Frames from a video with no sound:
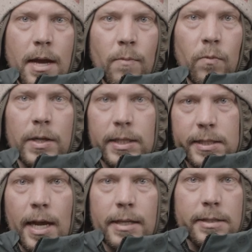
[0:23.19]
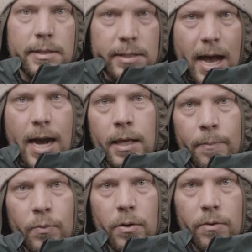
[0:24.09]
I'm really psyched. This is the
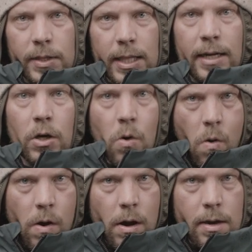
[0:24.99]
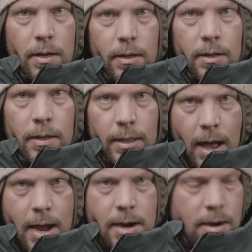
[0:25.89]
Highline Pro 3-layer Gore
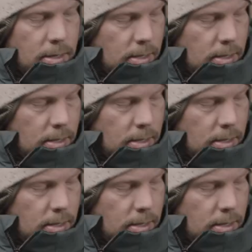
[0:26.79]
line.